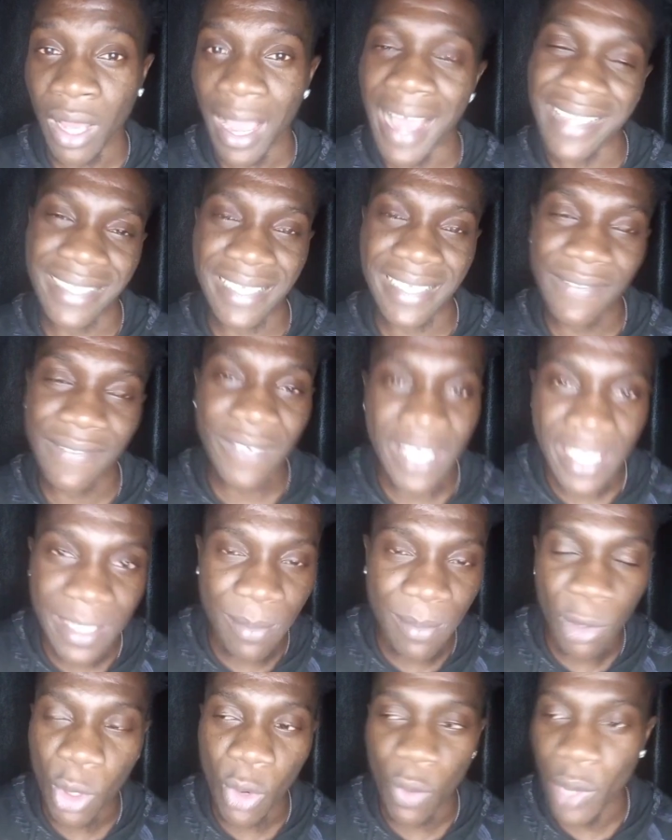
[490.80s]
at his feet,
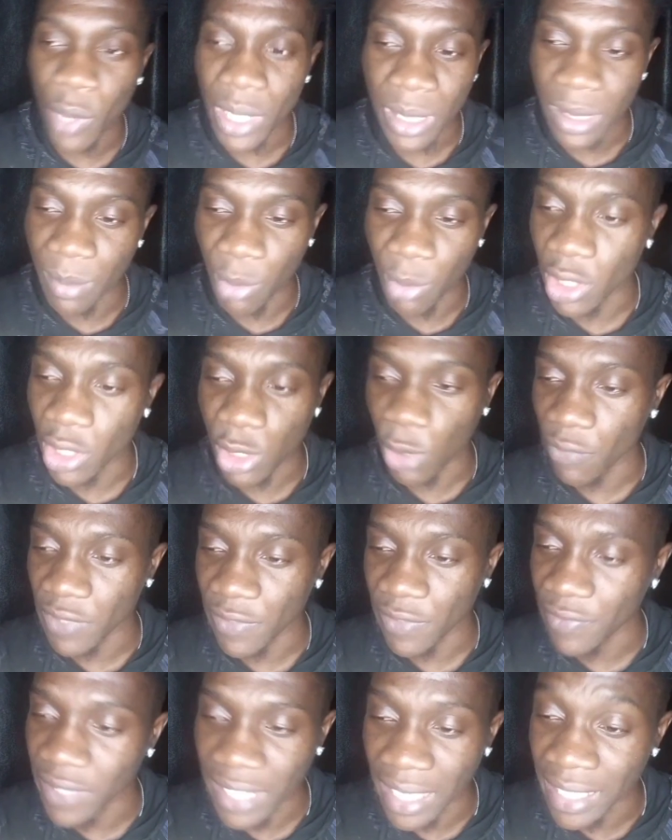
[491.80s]
but when the ball is off
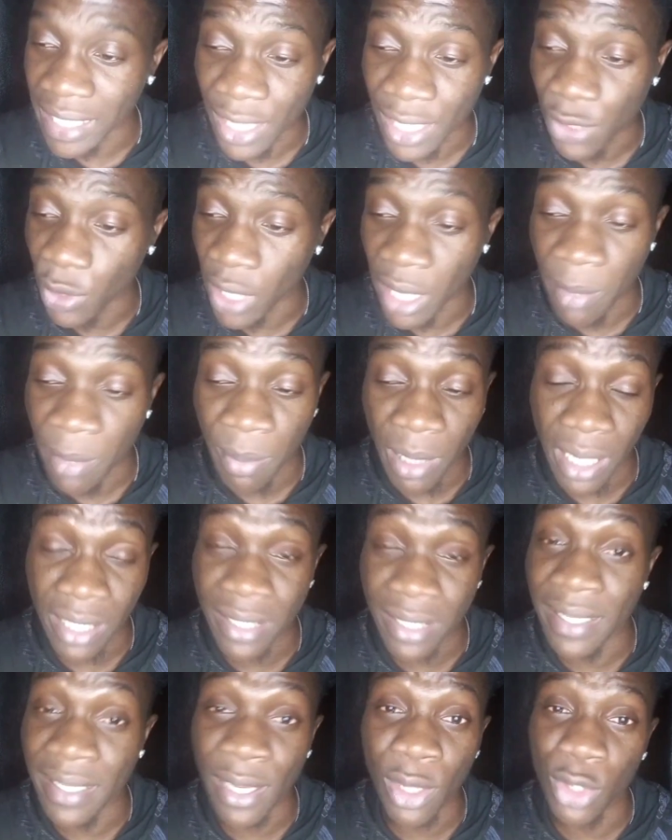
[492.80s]
his feet and he has to get it back,
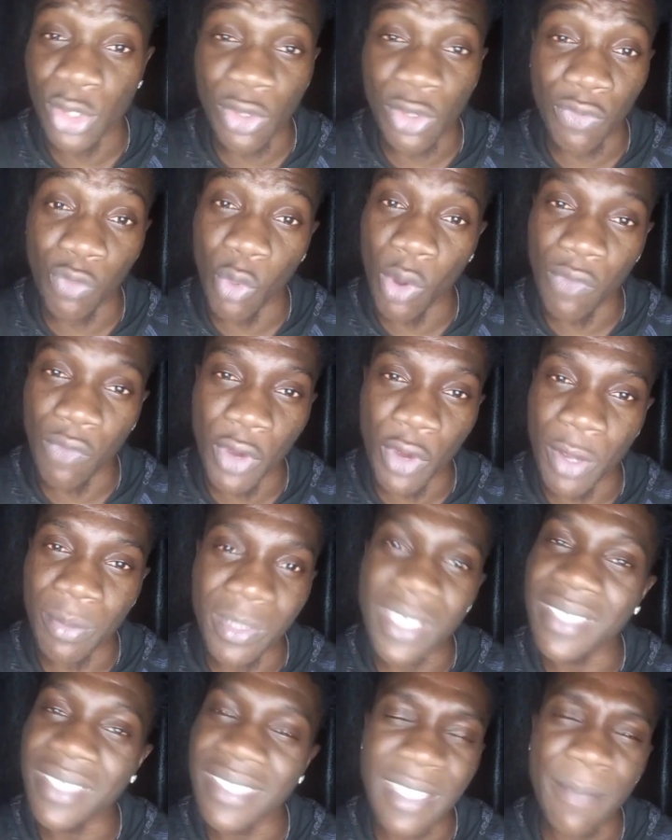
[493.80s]
it's a lot of work for him.
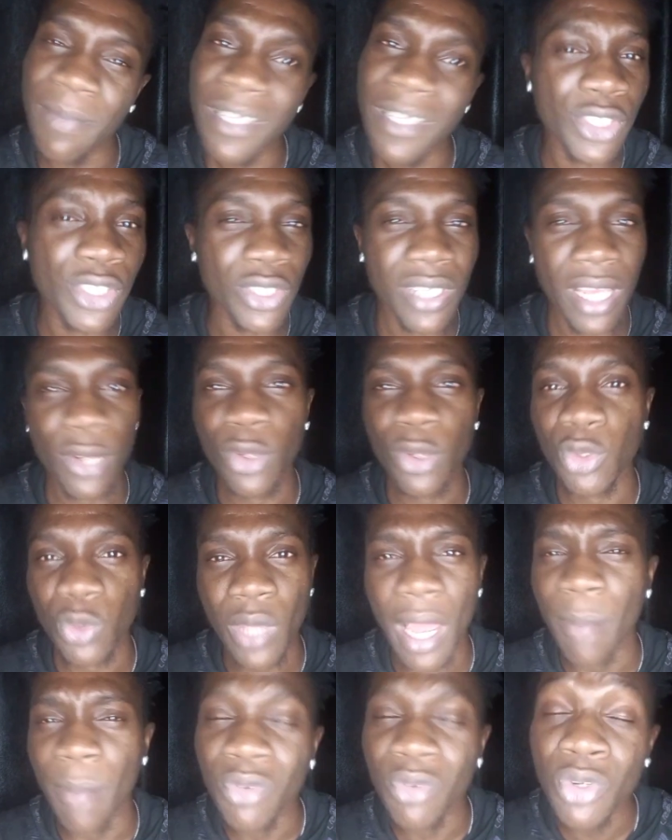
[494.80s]
He simply just cannot do
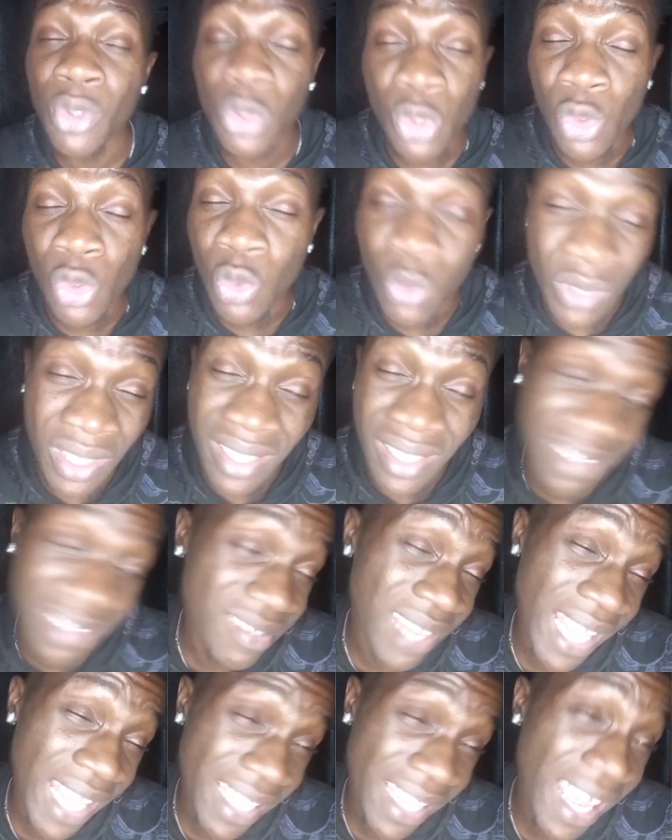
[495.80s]
it. And Bruno too is
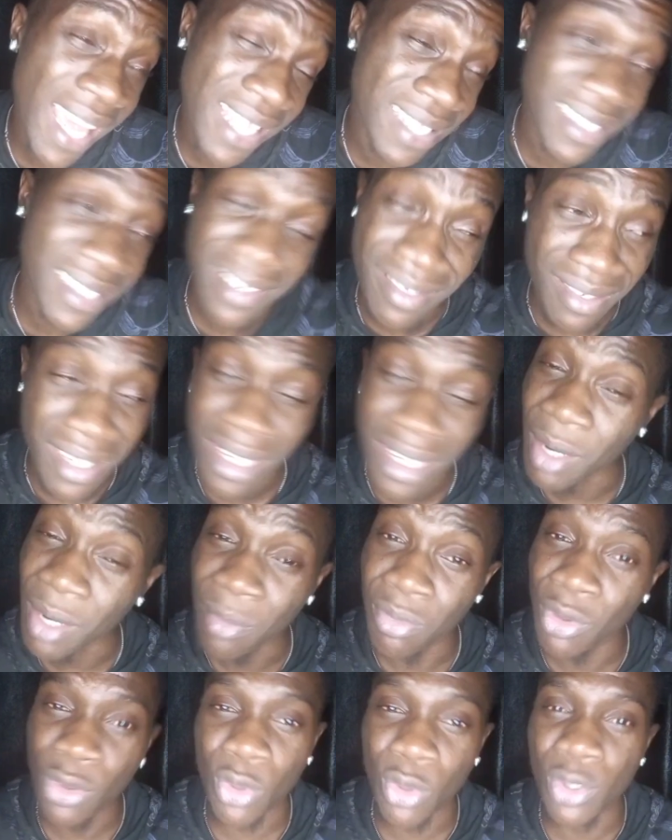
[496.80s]
like that.
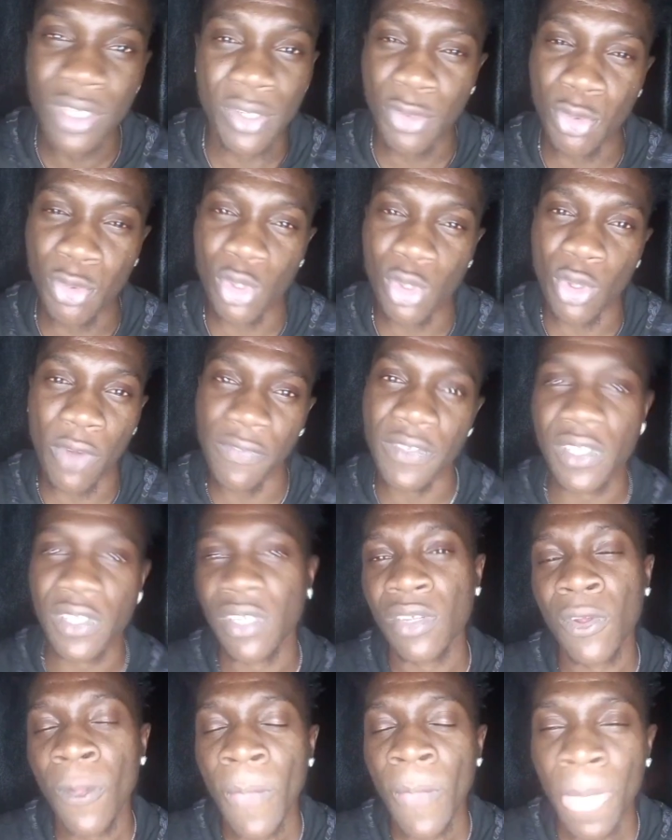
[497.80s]
Bruno is too soft.
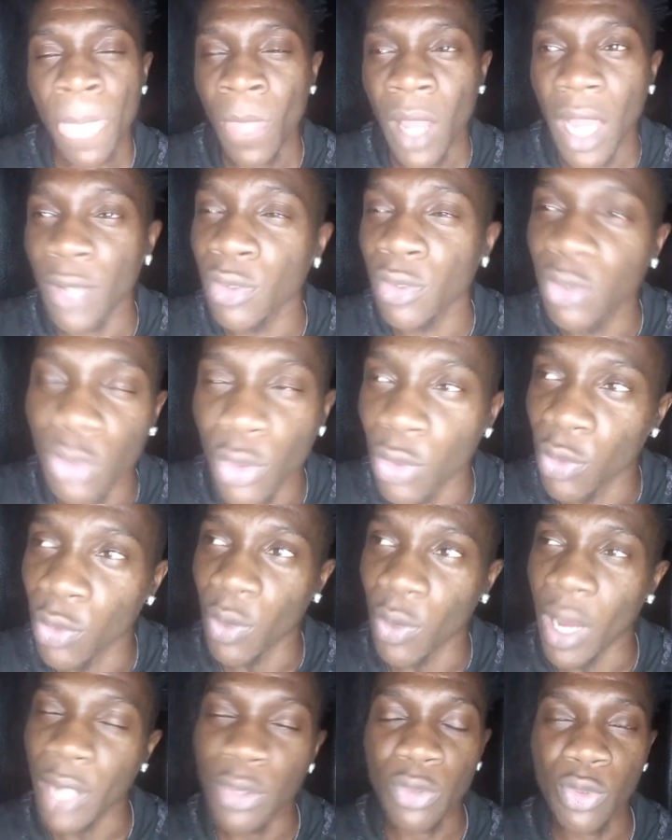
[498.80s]
I don't
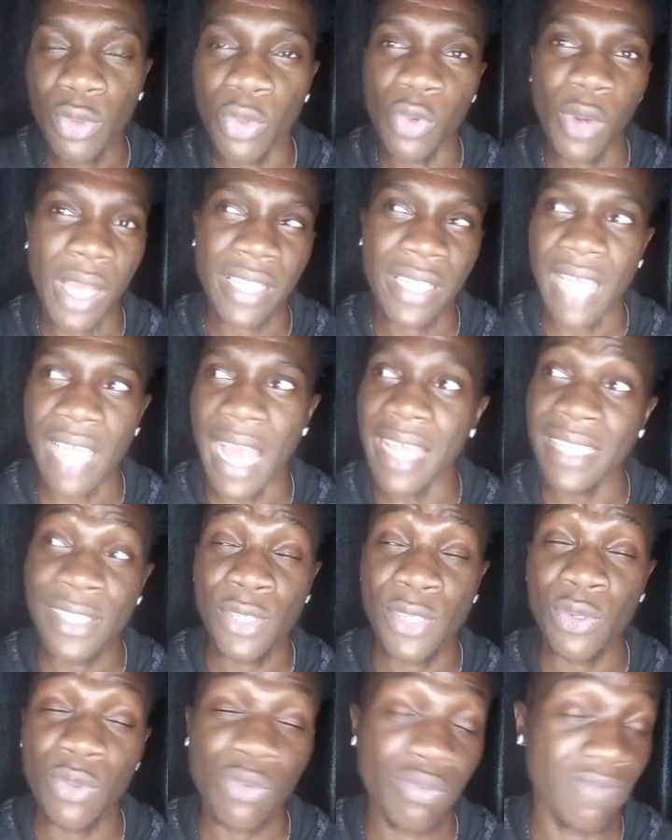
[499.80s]
know. I
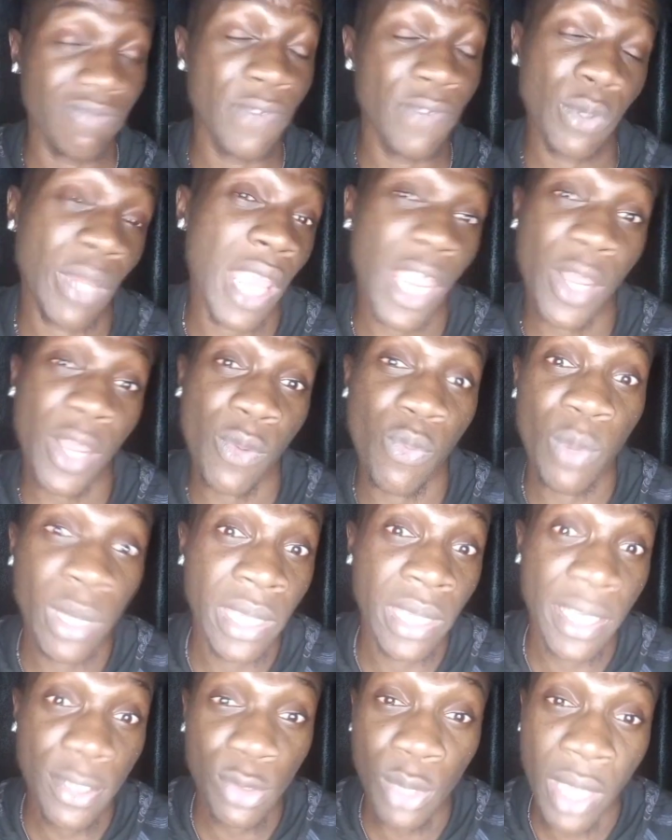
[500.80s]
still feel like we
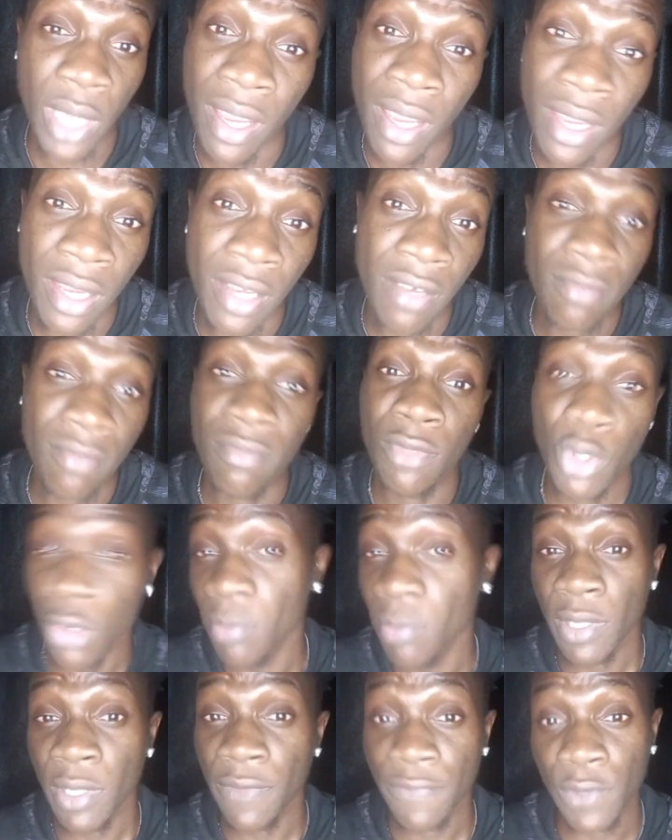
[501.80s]
need to get a good
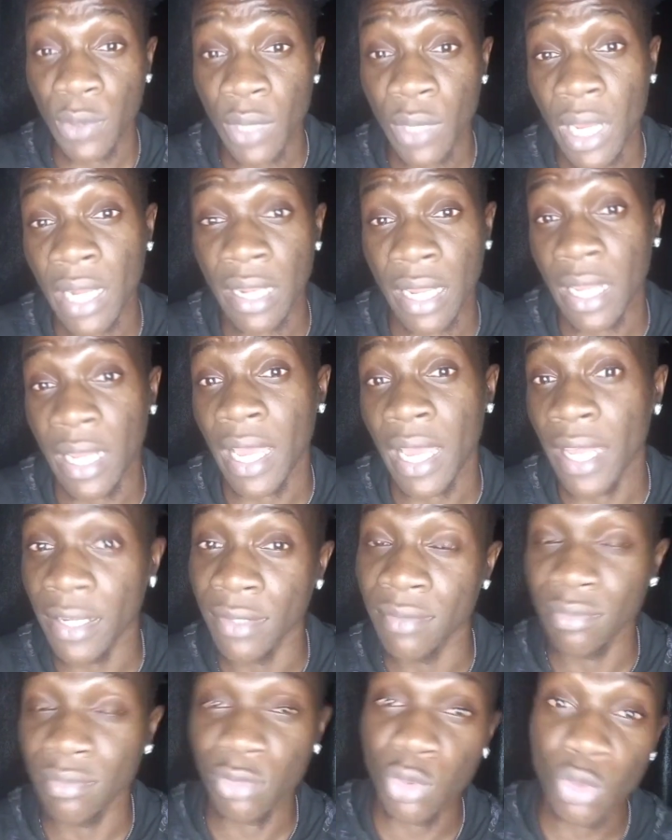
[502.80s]
midfielder that
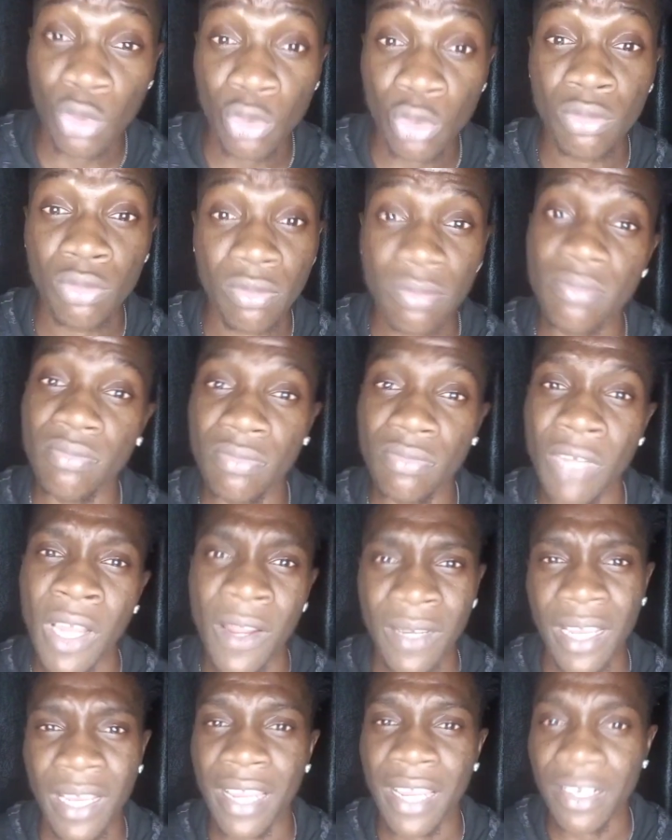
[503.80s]

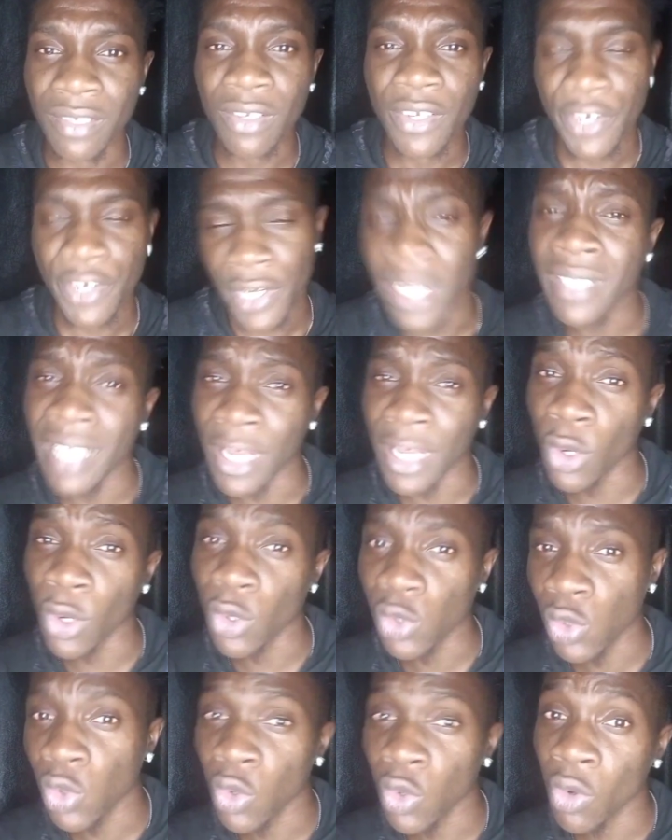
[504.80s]
can create and
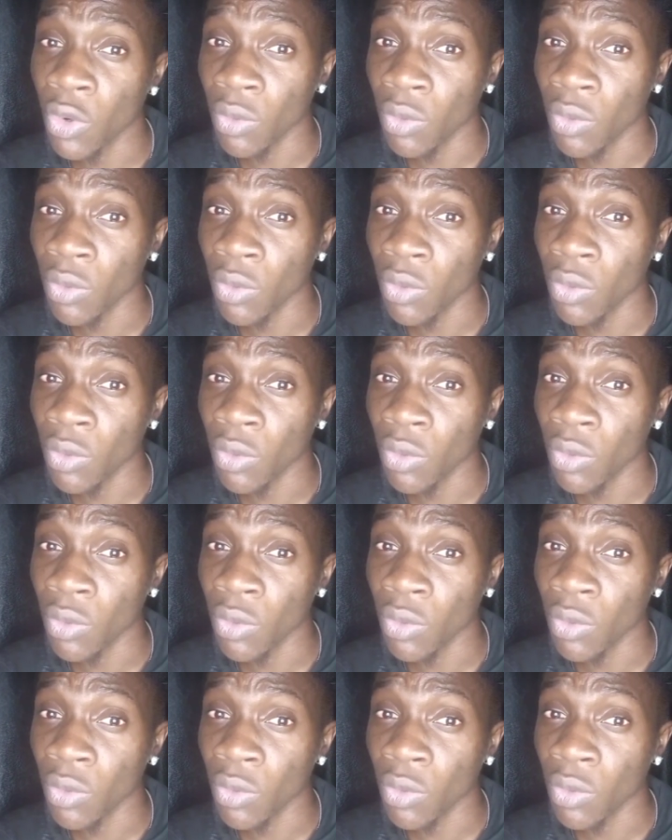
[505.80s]
also